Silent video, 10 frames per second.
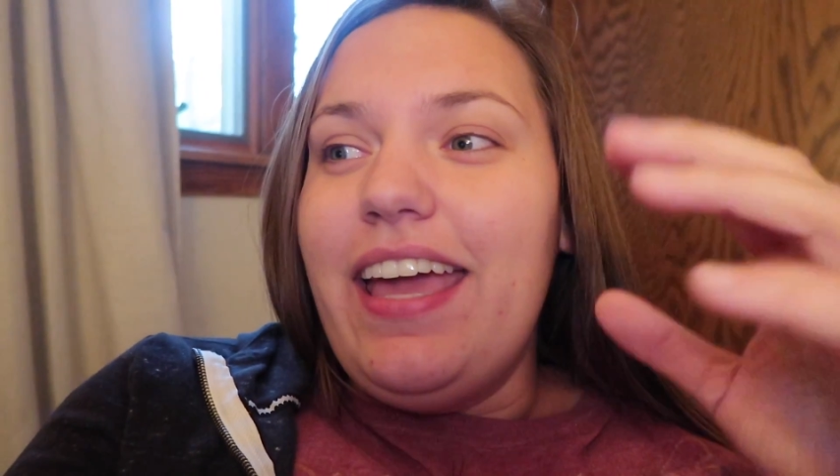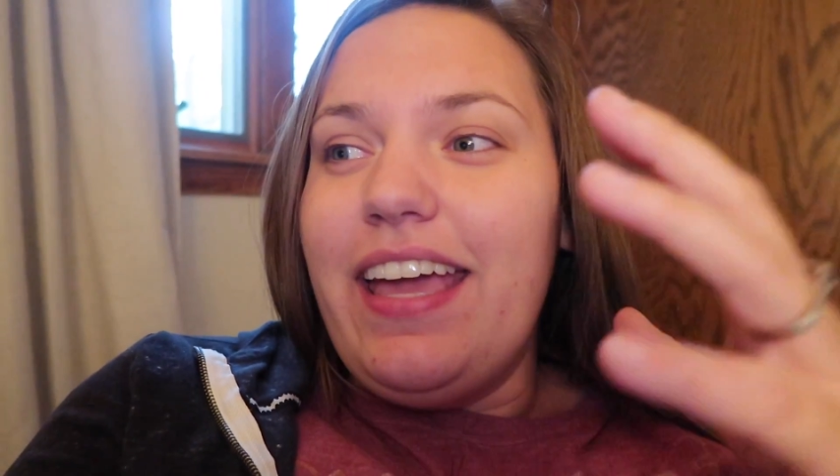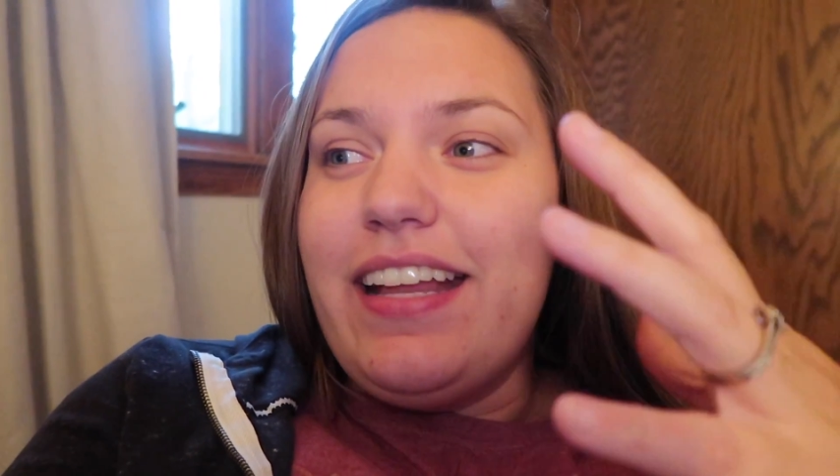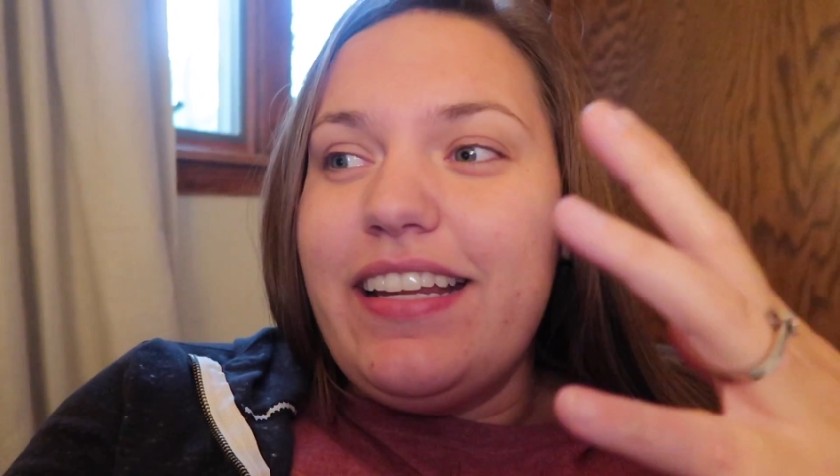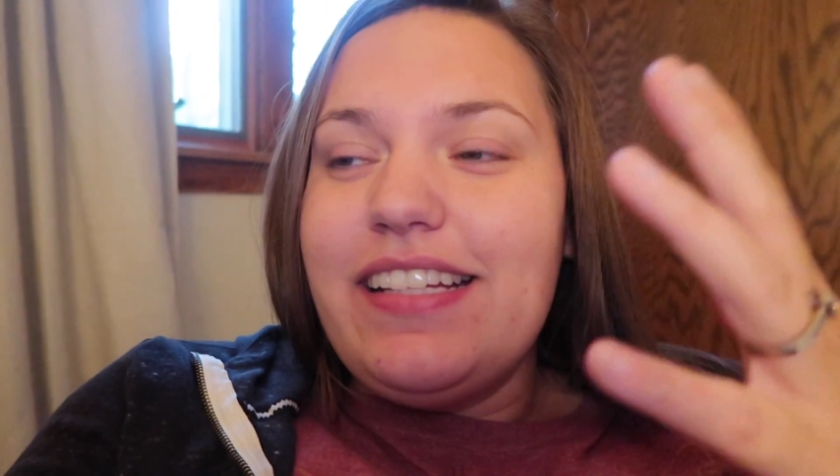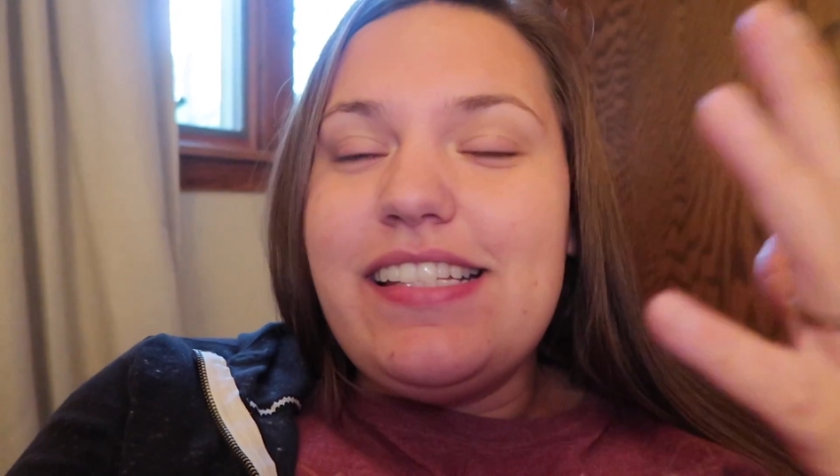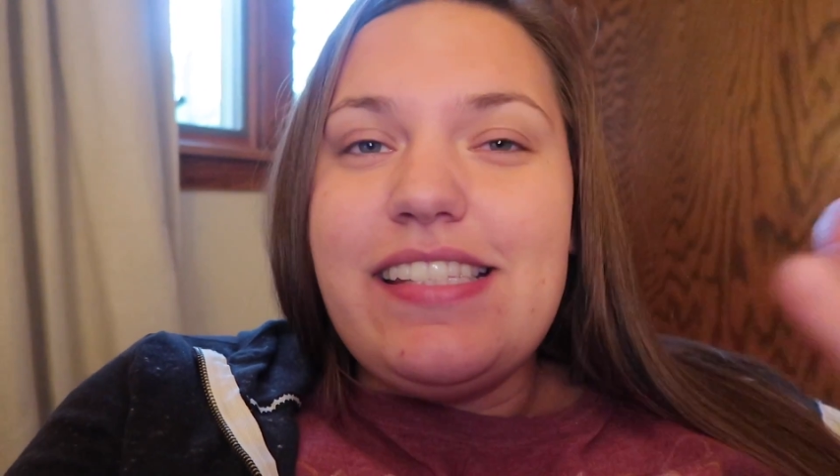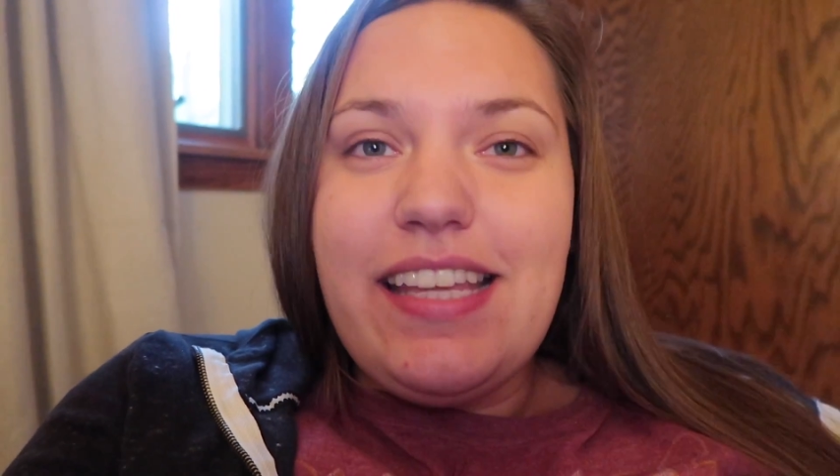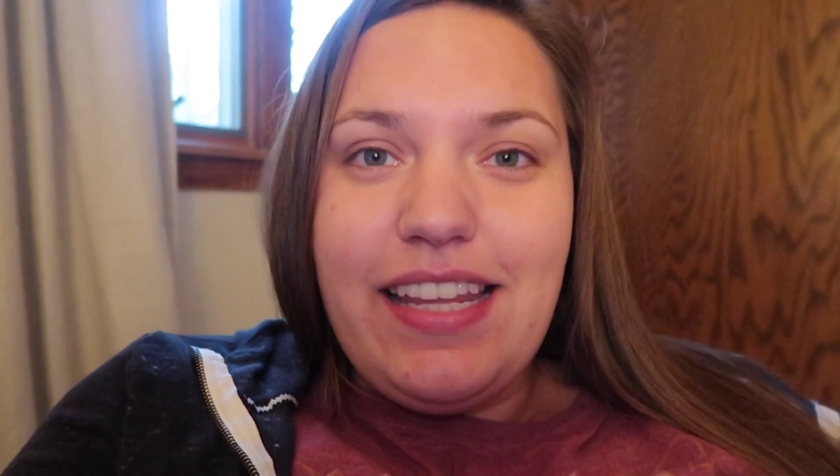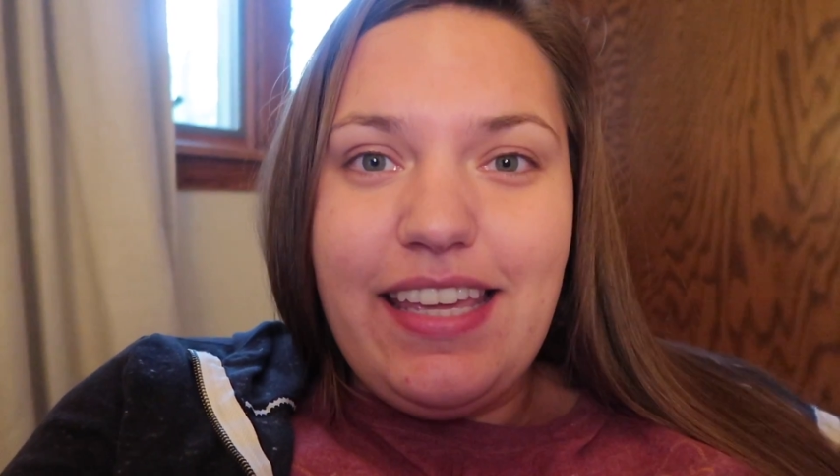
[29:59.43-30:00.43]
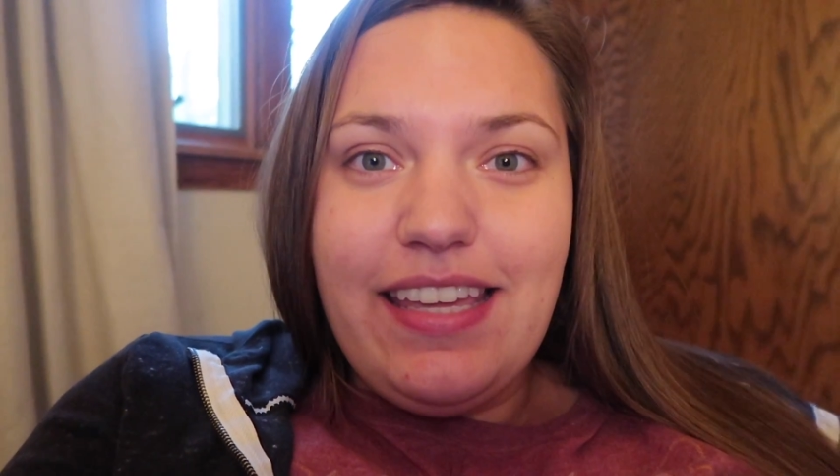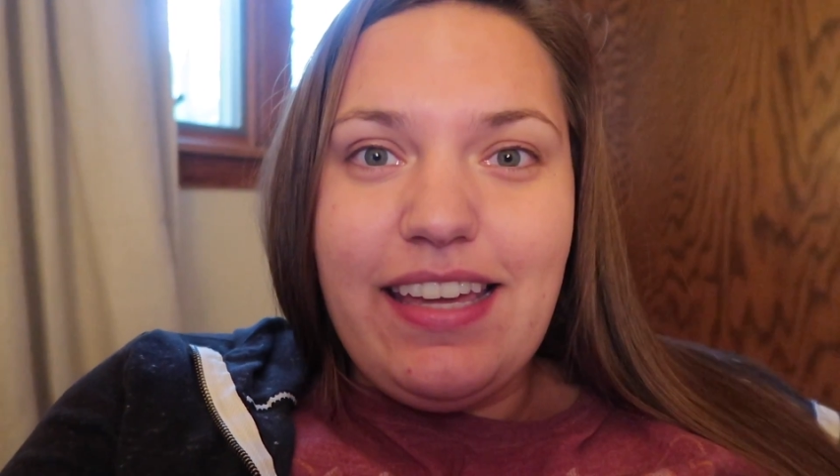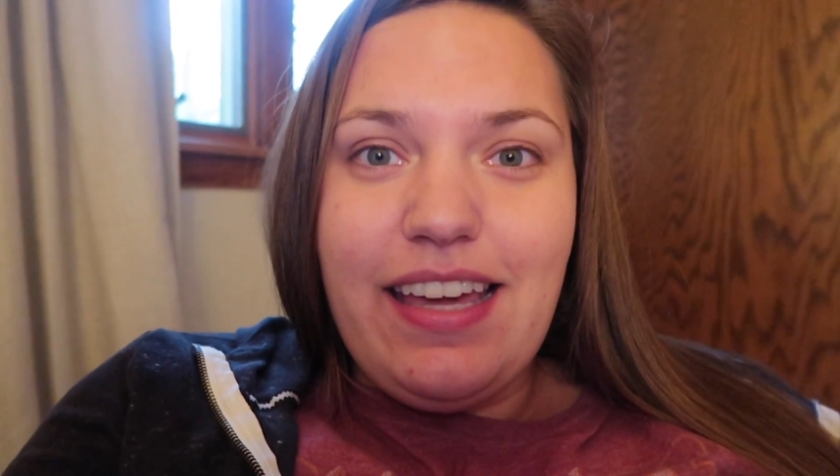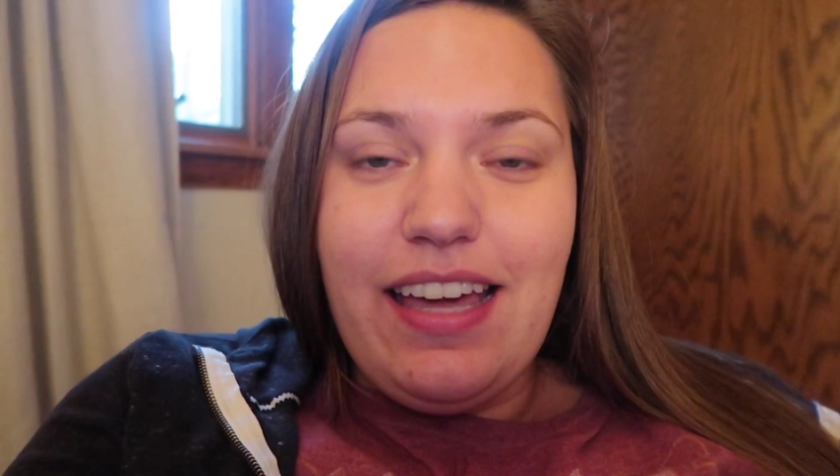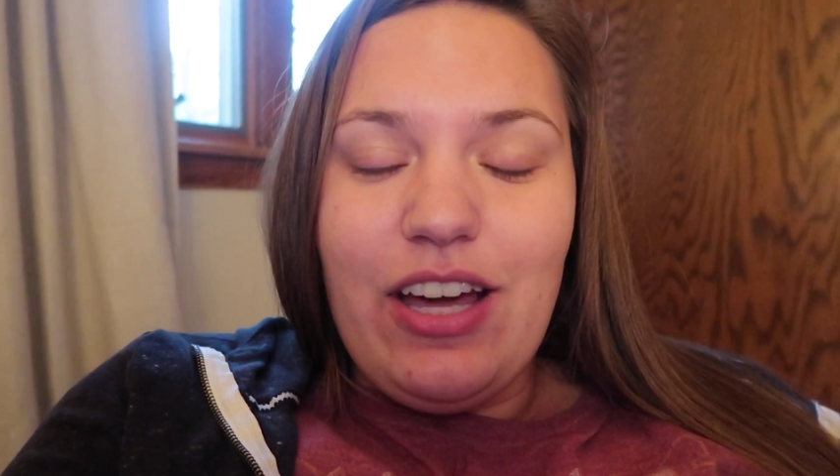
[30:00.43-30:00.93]
and it's
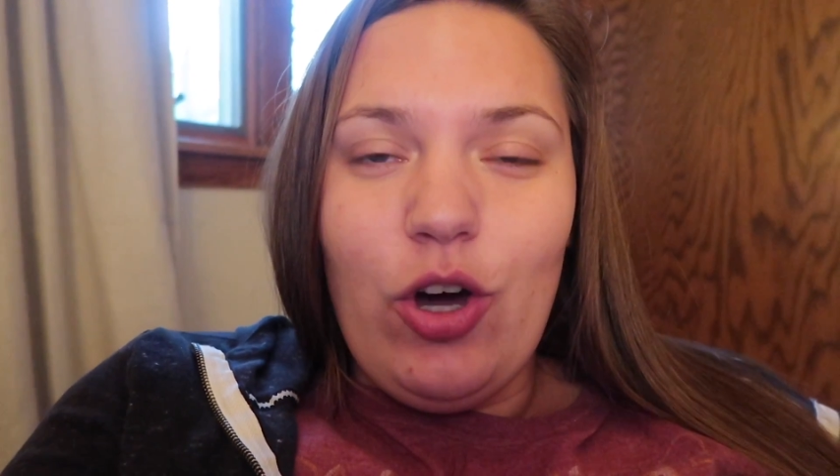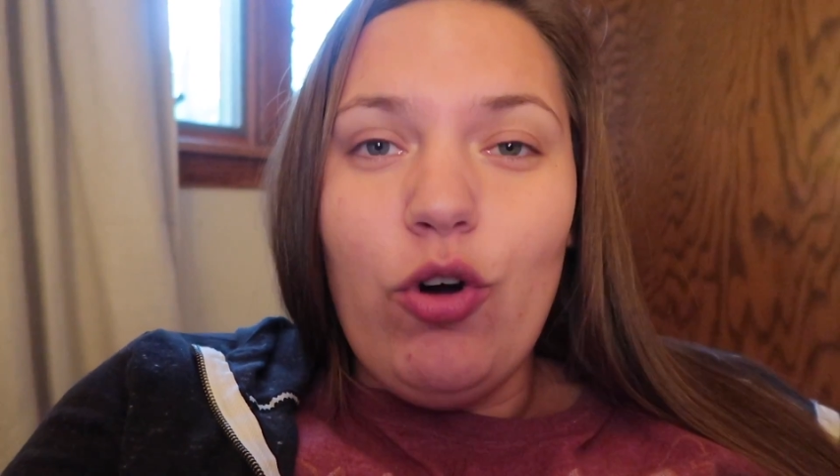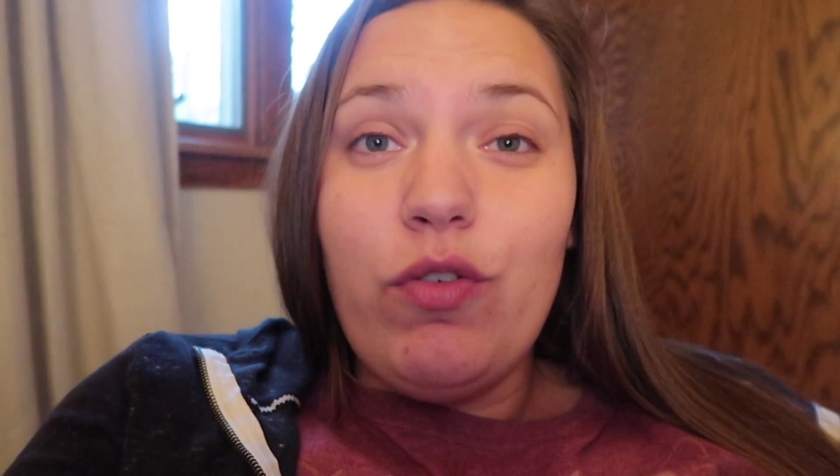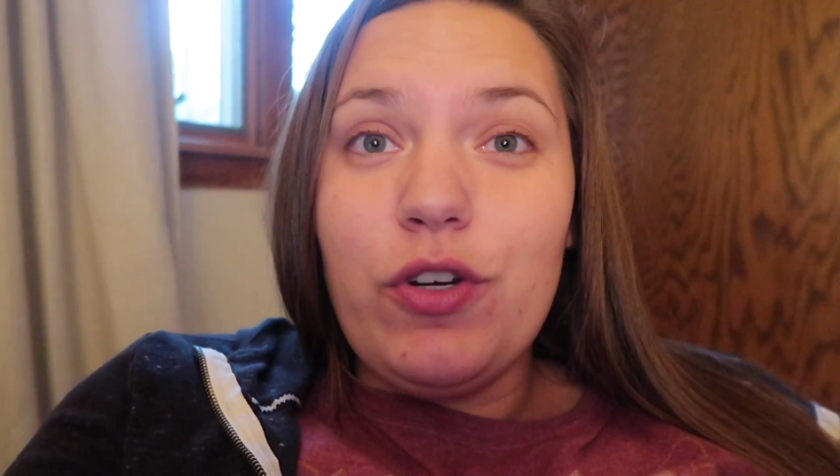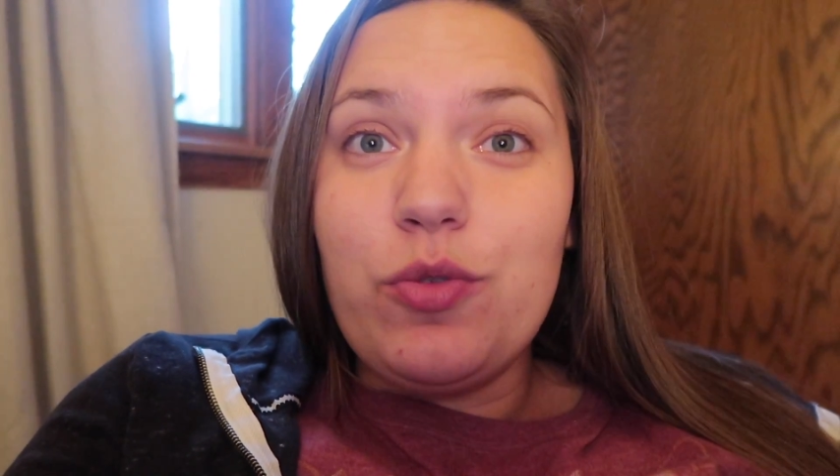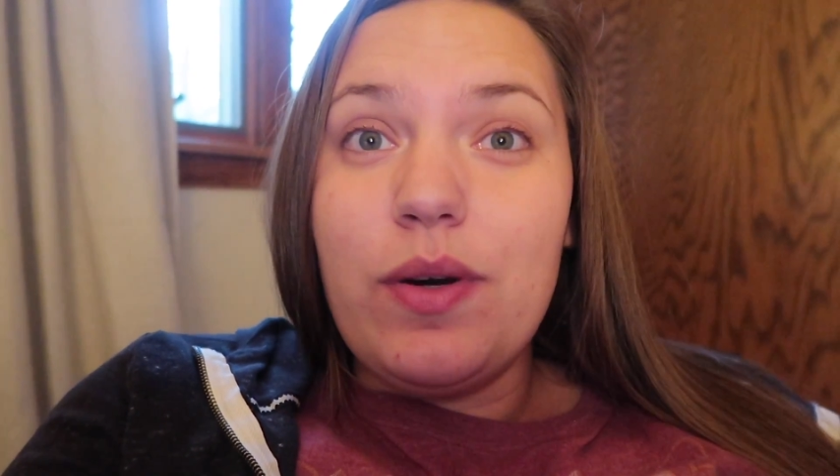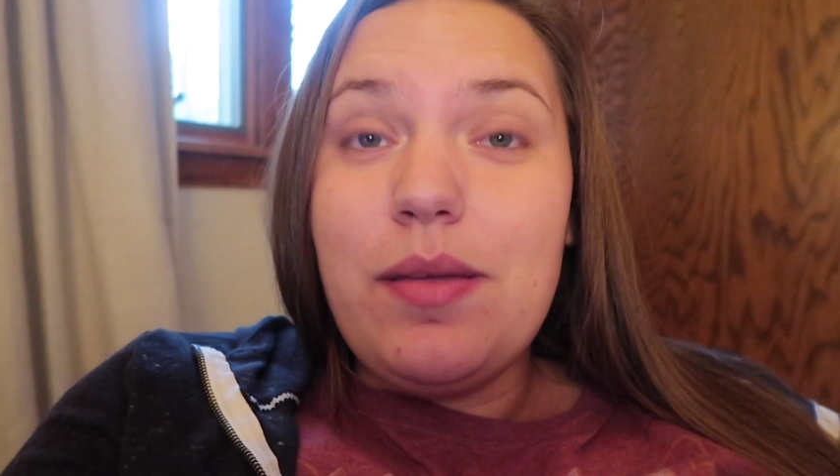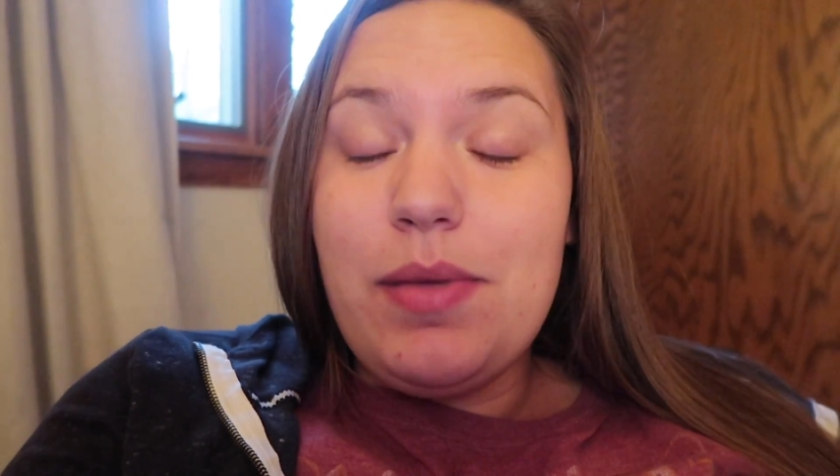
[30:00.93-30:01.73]
sitting over 20